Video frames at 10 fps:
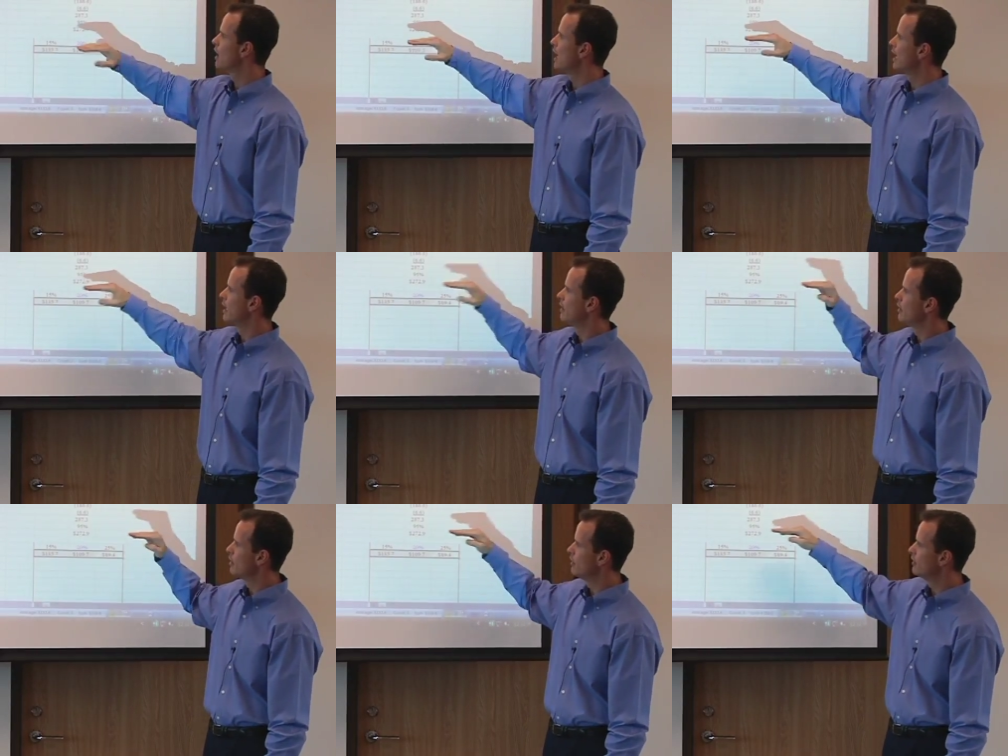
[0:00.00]
and
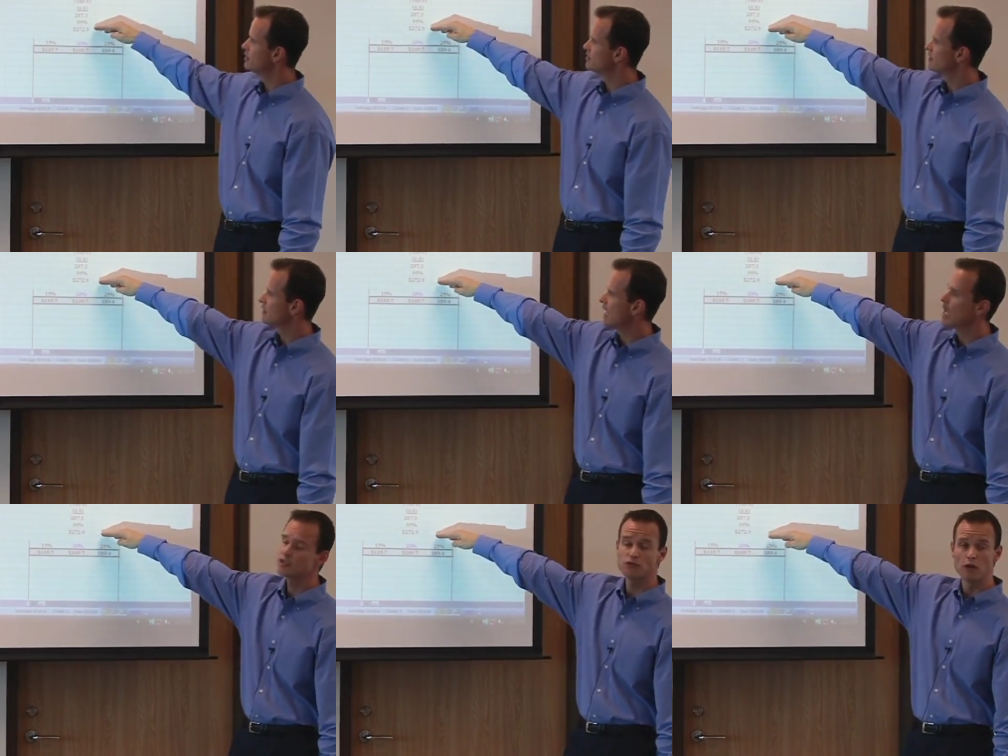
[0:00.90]
this
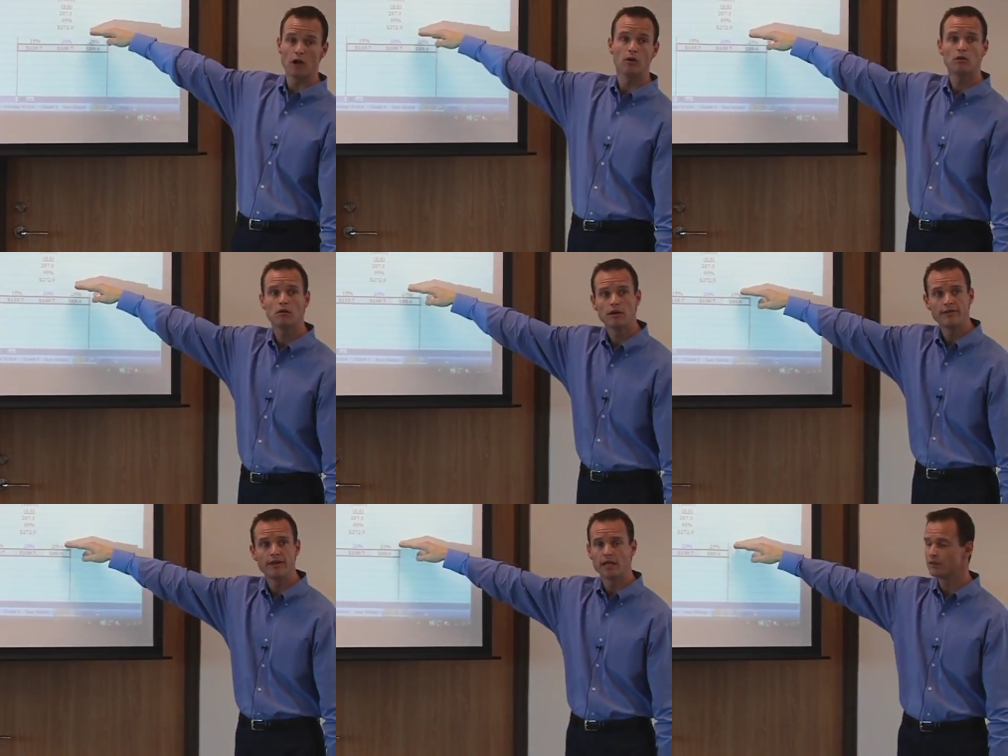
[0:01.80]
cash flow
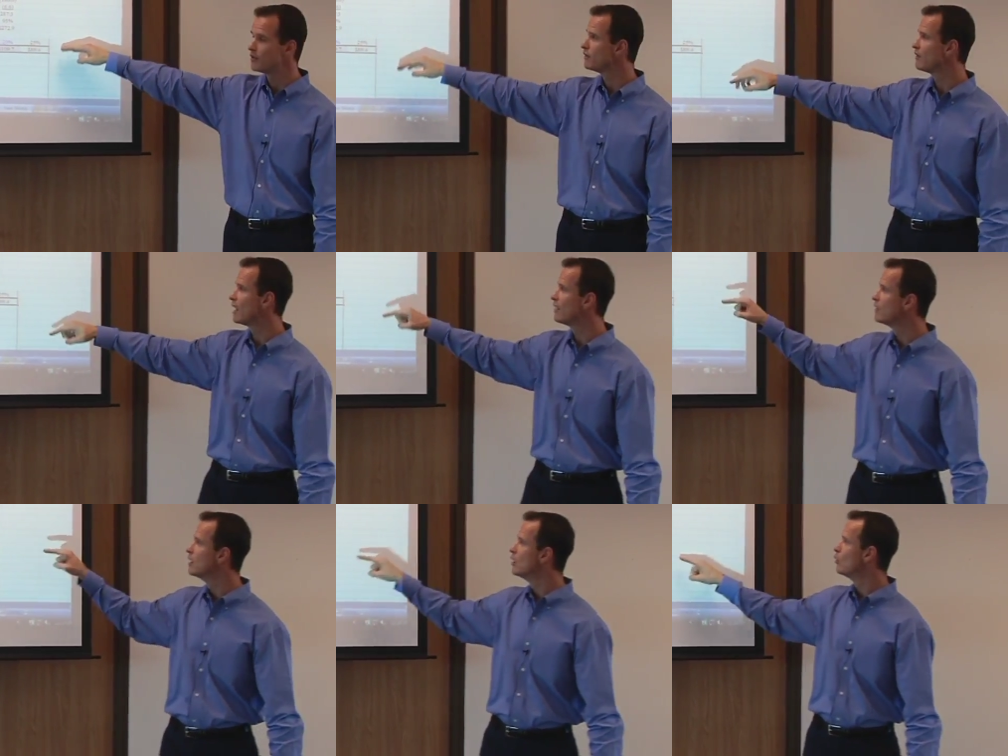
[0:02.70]
at the end of year five
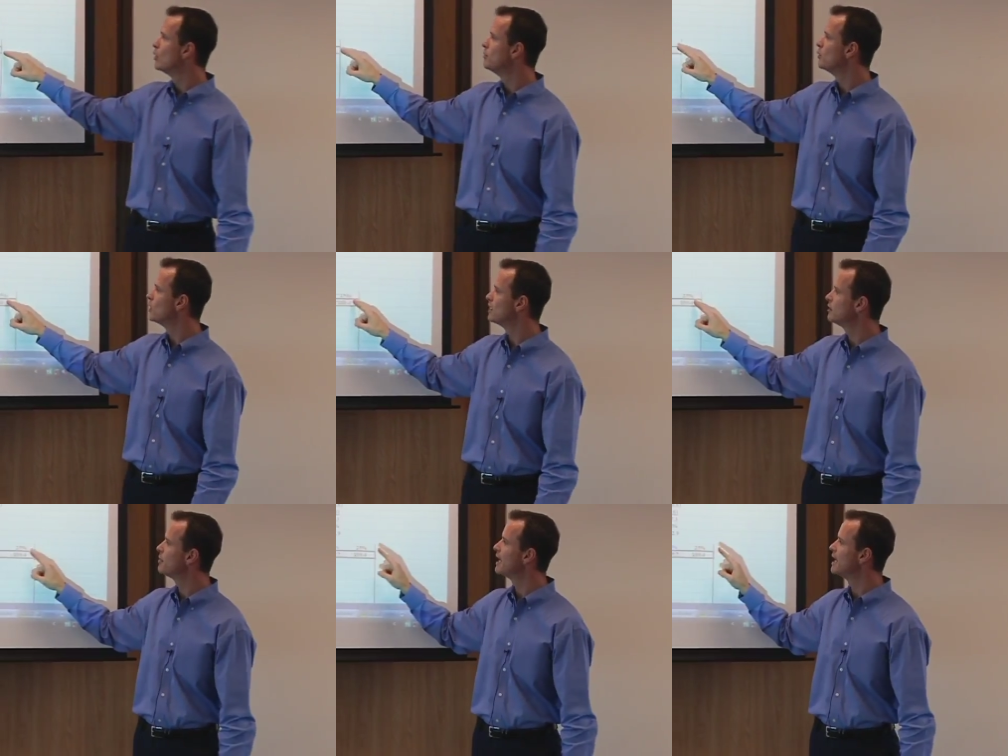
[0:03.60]
would be willing
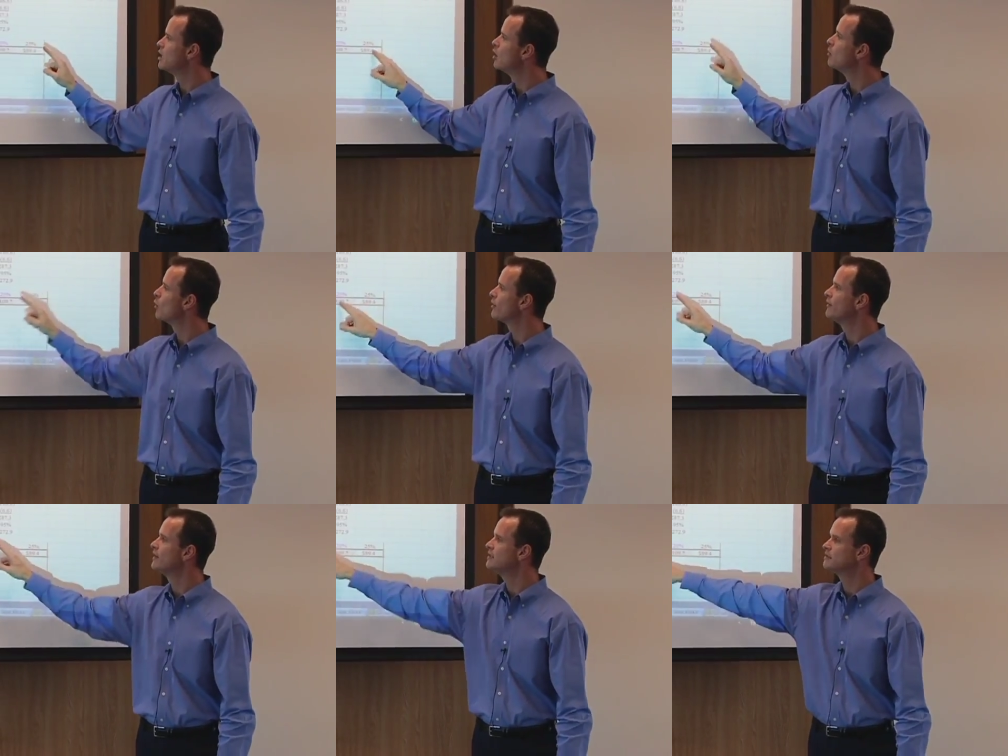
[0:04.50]
to pay no more
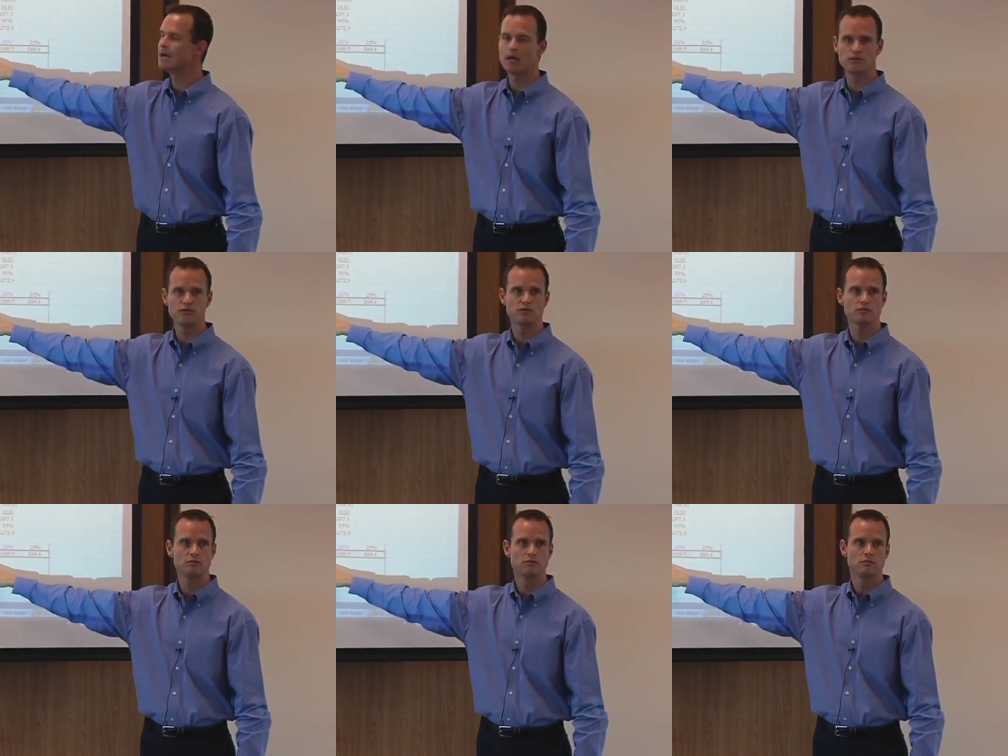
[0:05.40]
than these amounts
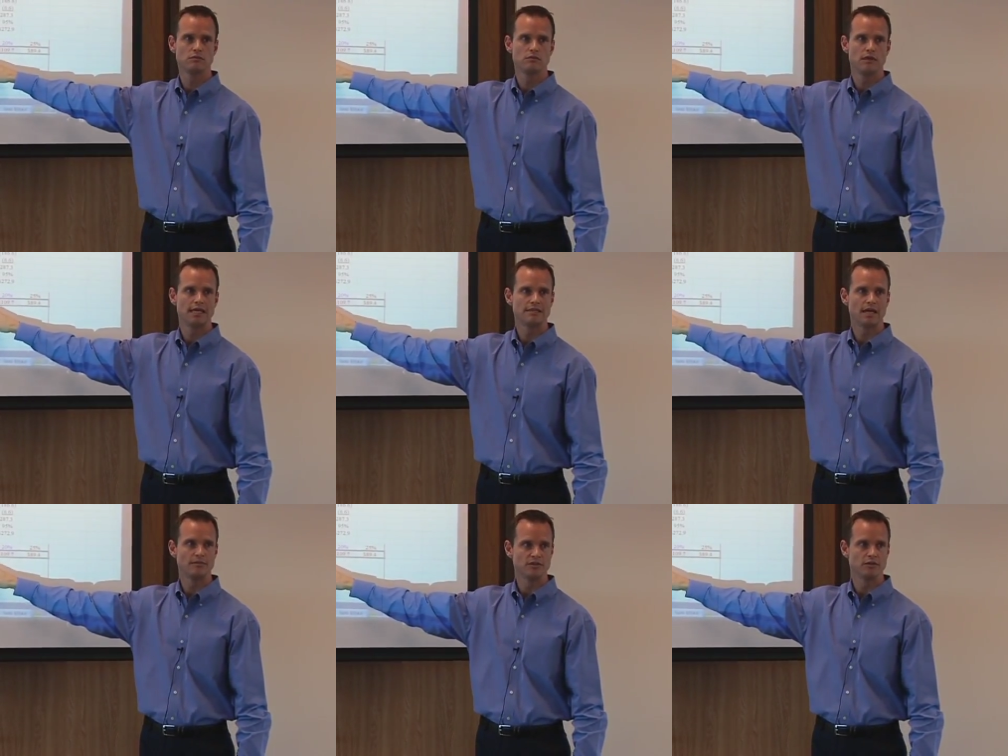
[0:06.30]
at
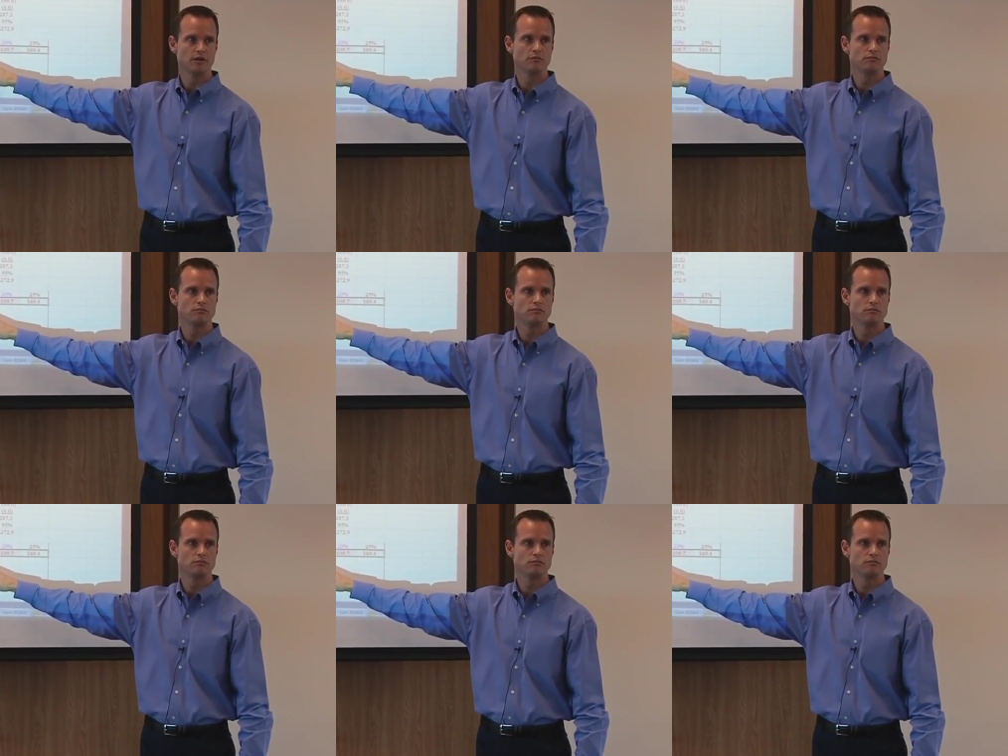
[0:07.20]
time zero.